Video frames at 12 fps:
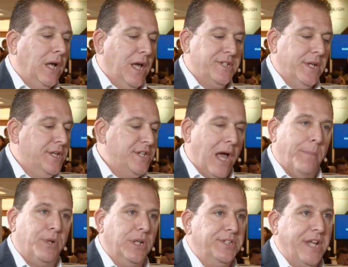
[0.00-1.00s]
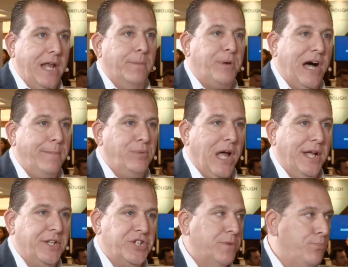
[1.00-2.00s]
as an example, a data pipeline
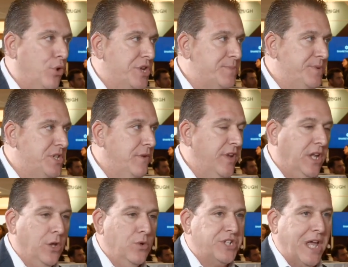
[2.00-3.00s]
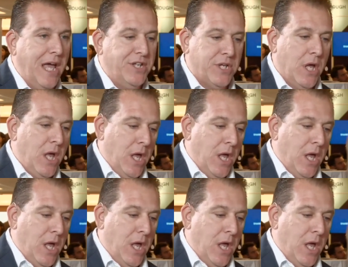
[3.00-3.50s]
to support a specific use case,